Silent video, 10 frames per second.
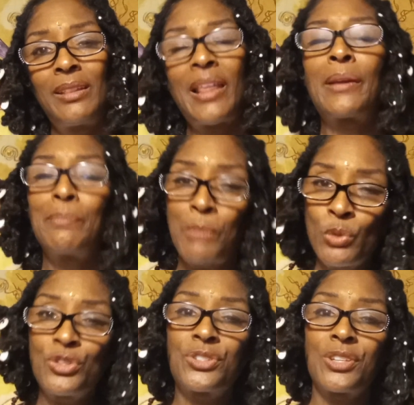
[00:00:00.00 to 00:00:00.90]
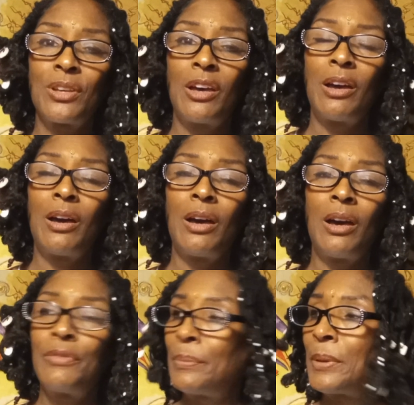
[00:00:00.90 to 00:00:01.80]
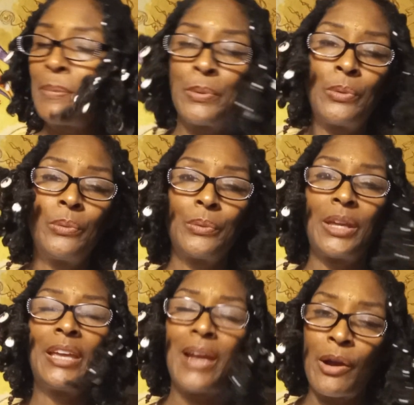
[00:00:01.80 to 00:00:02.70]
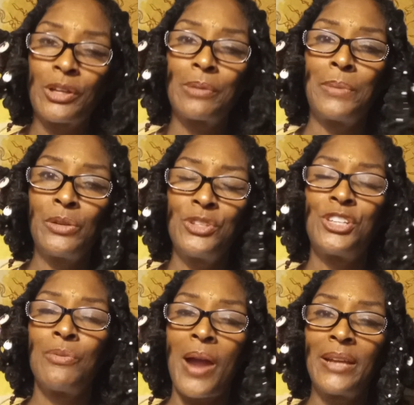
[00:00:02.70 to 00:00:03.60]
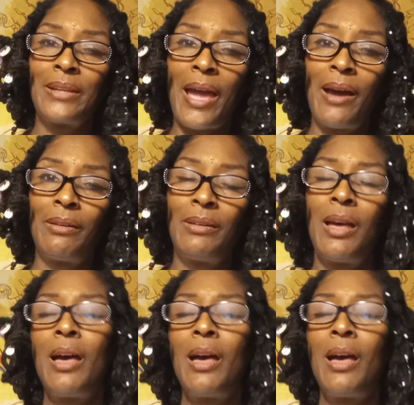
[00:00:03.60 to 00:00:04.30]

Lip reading: like most of the people in our community right now,